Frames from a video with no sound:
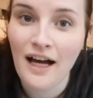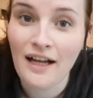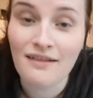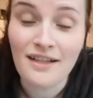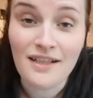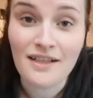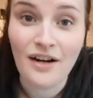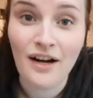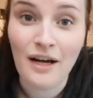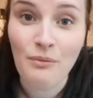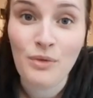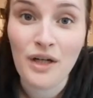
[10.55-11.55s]
This
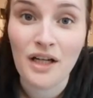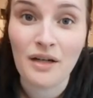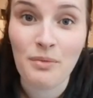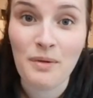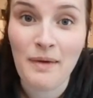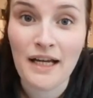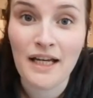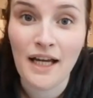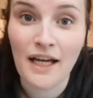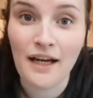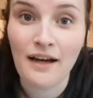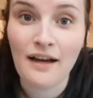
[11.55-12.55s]
time we're going to be
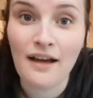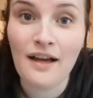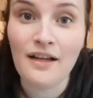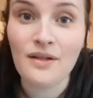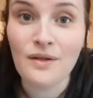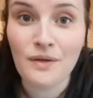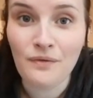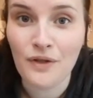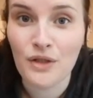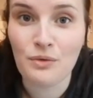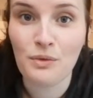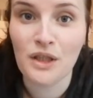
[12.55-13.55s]
making
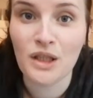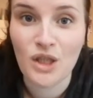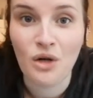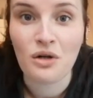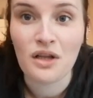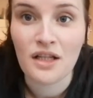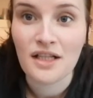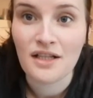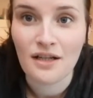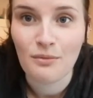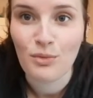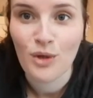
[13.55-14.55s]
individual chocolate
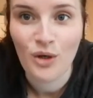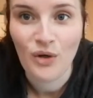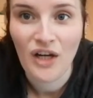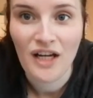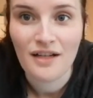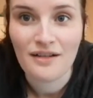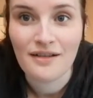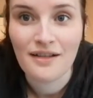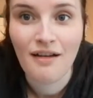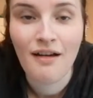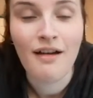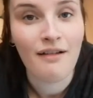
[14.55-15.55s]
chip cookies.
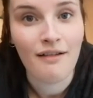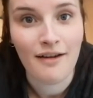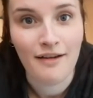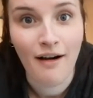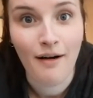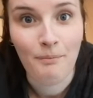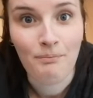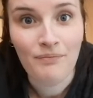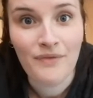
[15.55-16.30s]
Yum.